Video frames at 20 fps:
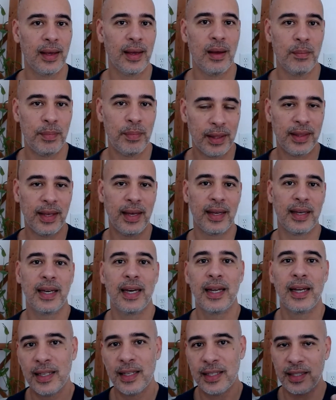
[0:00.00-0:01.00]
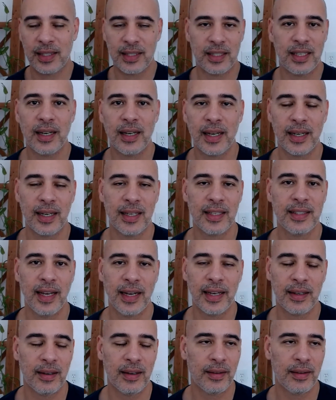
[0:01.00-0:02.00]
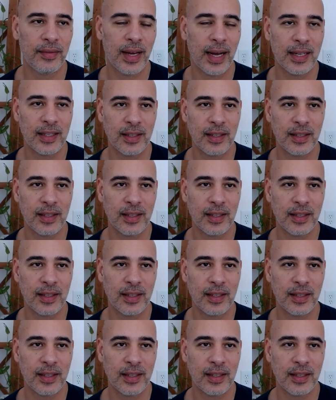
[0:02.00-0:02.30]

but they get us stuck in a cycle of that.